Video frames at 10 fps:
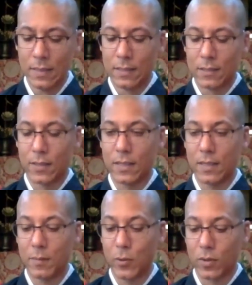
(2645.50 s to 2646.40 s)
So I
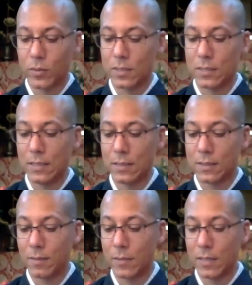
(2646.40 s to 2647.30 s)
think Muir was seeing
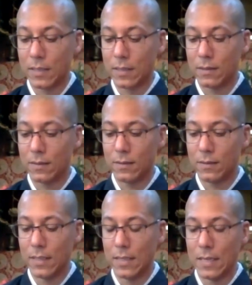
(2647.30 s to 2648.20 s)
something
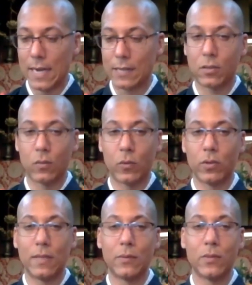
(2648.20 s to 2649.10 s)
in the natural
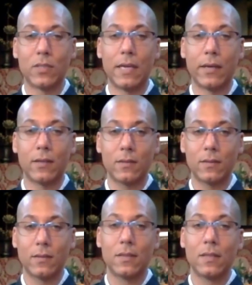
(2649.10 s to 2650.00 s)
world that was there,
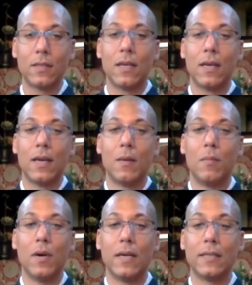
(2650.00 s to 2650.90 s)

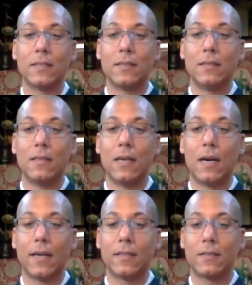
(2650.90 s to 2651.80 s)
but
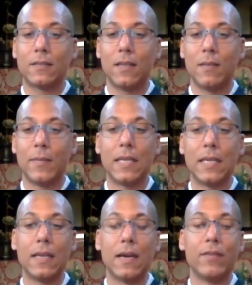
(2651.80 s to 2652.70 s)
not
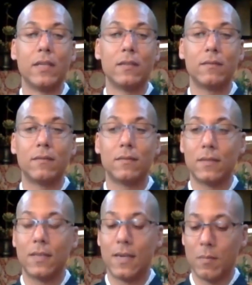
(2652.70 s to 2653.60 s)
immediately evident.
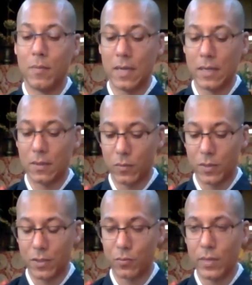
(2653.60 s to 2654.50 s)
But
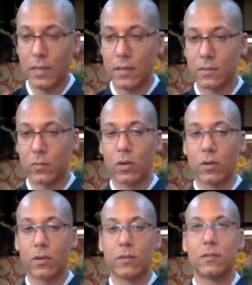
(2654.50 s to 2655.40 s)
when you read his
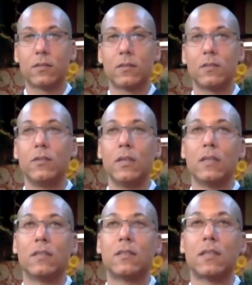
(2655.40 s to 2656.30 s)
words, you get
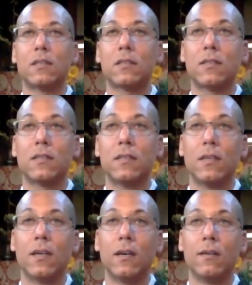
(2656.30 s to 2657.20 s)
a sense
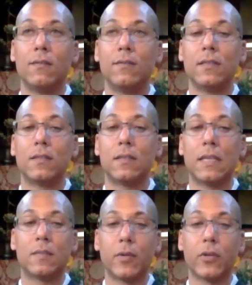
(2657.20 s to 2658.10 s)
of his
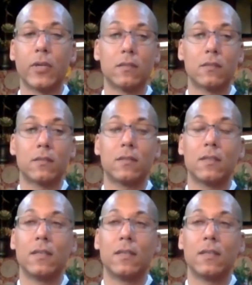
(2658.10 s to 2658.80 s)
experience.